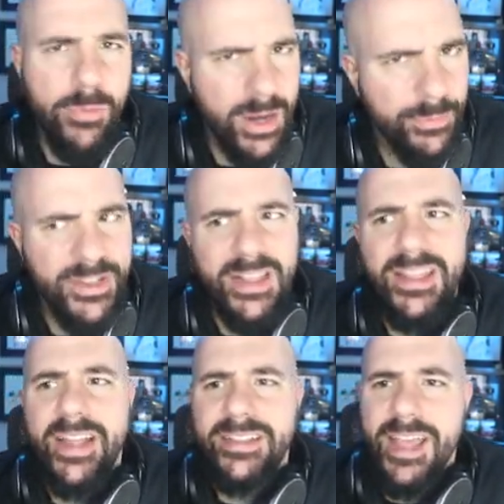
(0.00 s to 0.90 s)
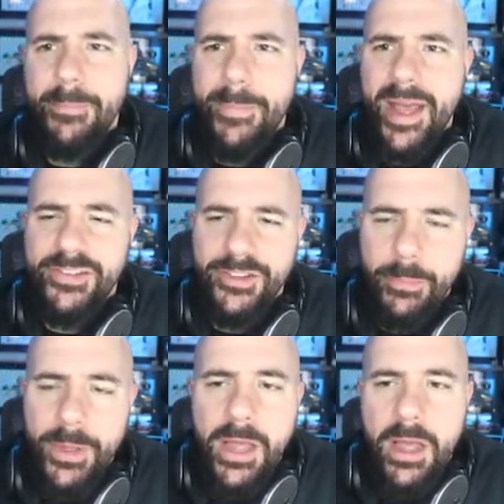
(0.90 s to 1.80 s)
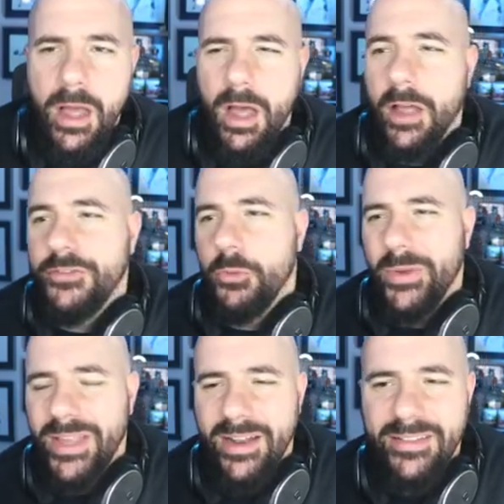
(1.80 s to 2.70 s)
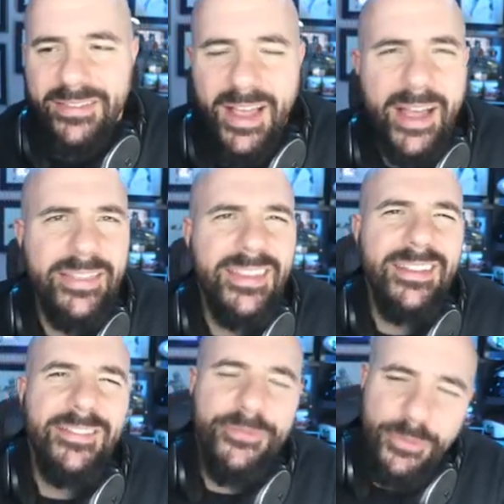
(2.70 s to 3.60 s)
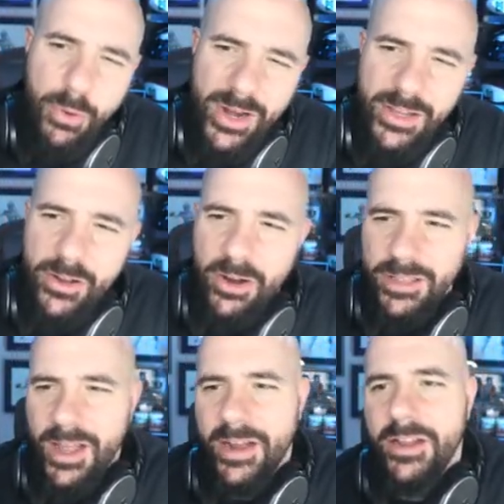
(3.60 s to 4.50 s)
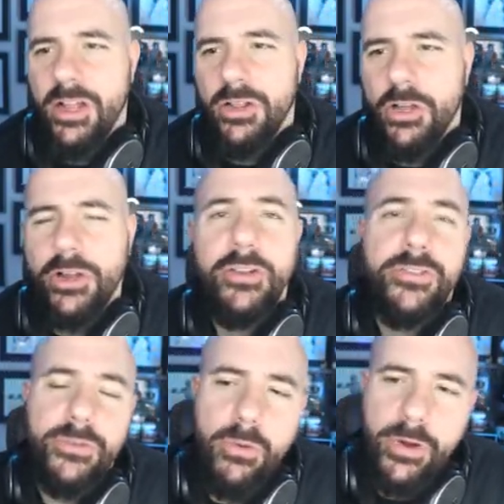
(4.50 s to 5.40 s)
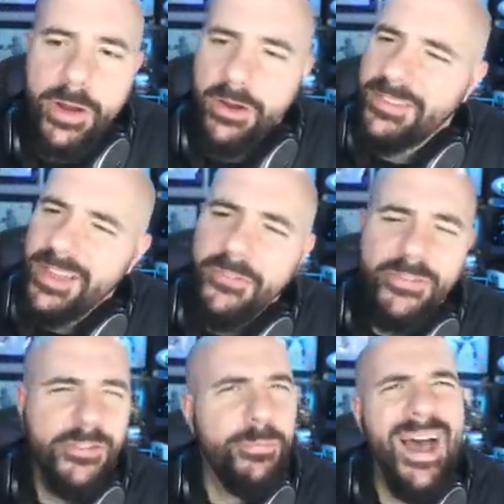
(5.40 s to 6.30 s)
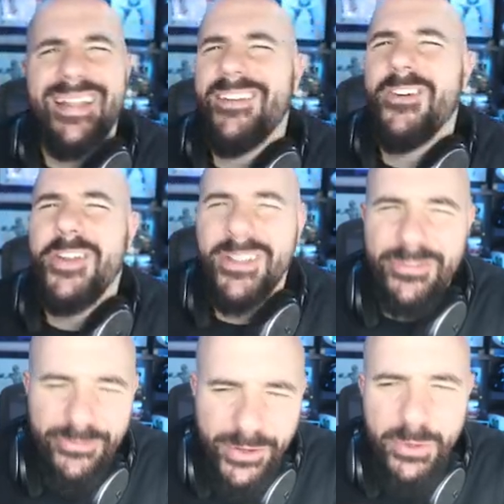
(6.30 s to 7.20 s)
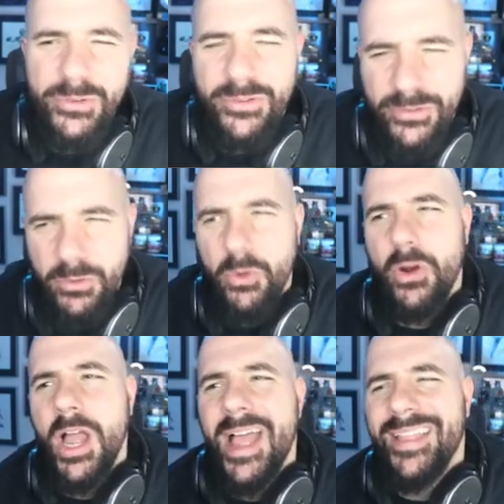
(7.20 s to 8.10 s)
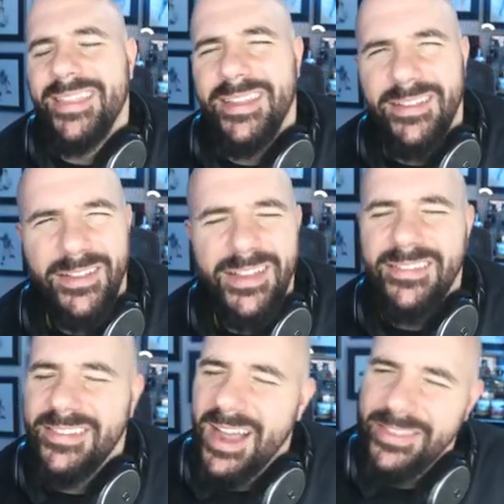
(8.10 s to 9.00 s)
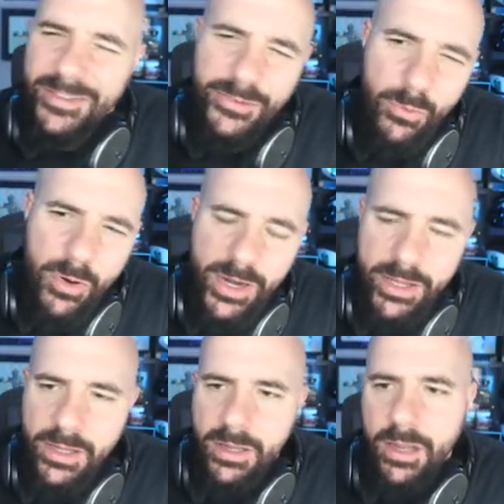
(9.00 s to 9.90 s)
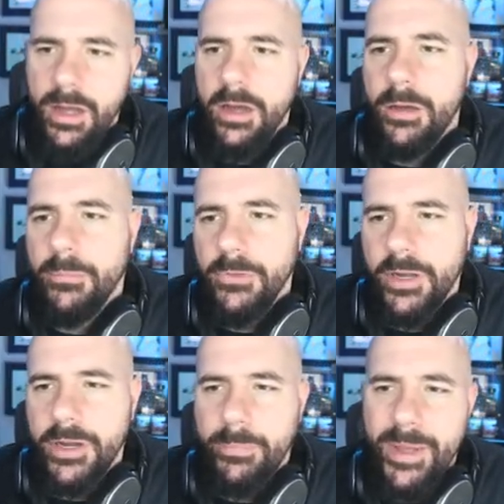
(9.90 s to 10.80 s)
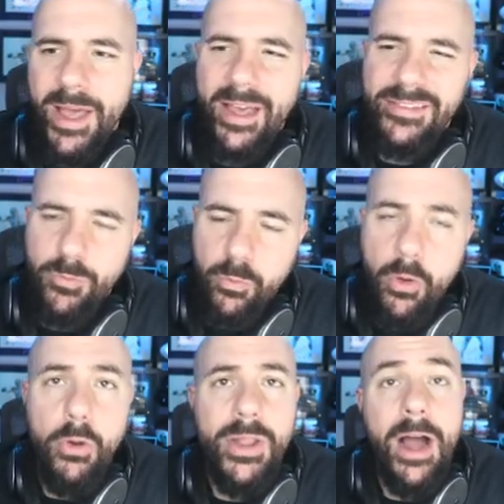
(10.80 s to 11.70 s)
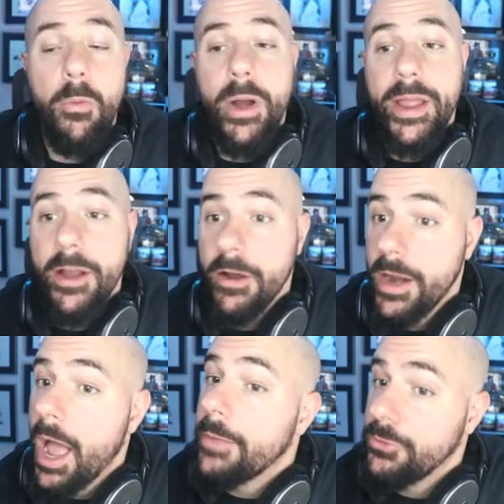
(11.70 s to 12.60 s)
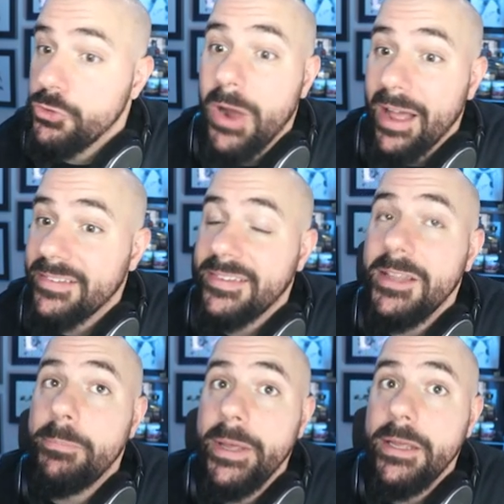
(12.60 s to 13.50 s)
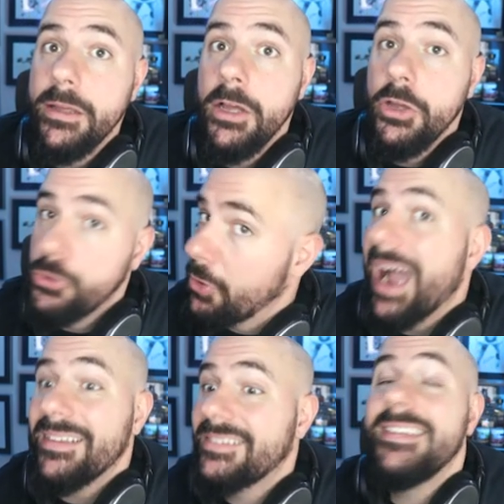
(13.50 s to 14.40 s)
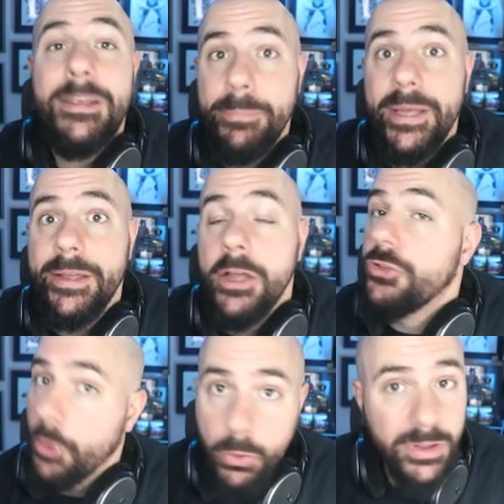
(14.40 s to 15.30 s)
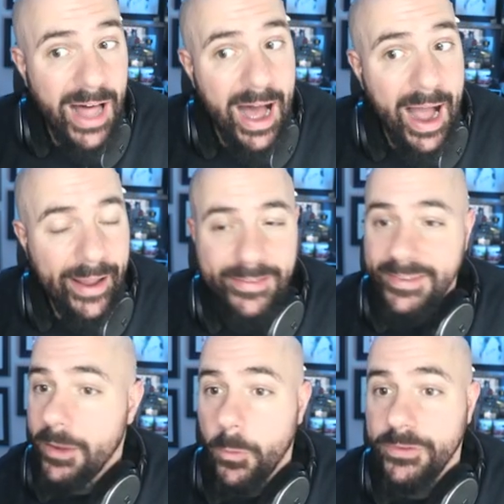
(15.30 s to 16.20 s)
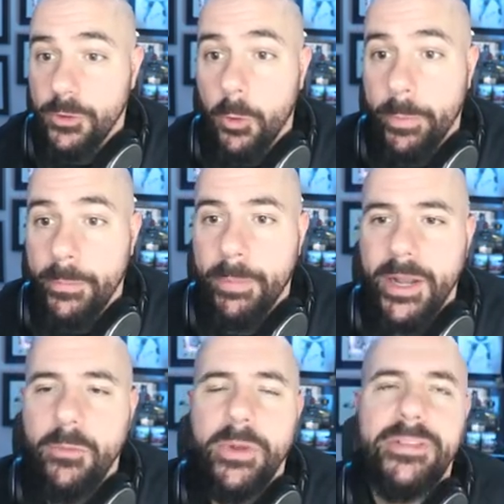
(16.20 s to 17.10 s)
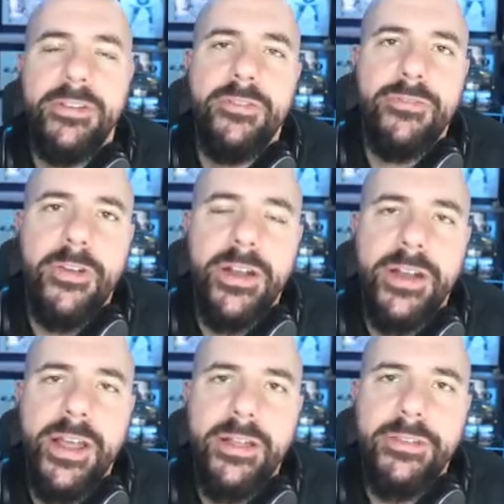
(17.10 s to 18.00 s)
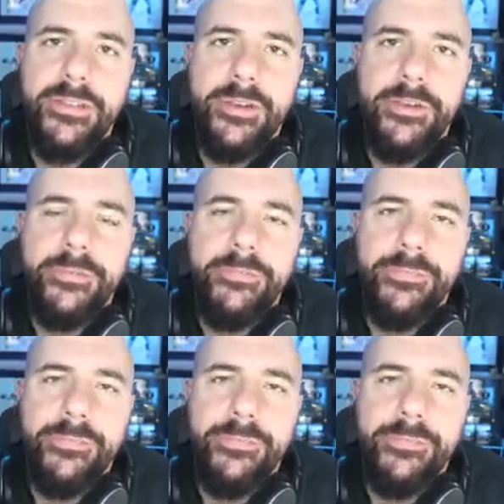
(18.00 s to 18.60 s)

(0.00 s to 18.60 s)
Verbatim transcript: Ramsey. I like that matchup. So we get inside the 20-yard line, looking to score here. Toughest spot on the field to score, the inside the 20. Looking to pass, roll out right here, and you guys see B. You guys see B. Don't lie and say he wasn't open, but he went to the front of the end zone.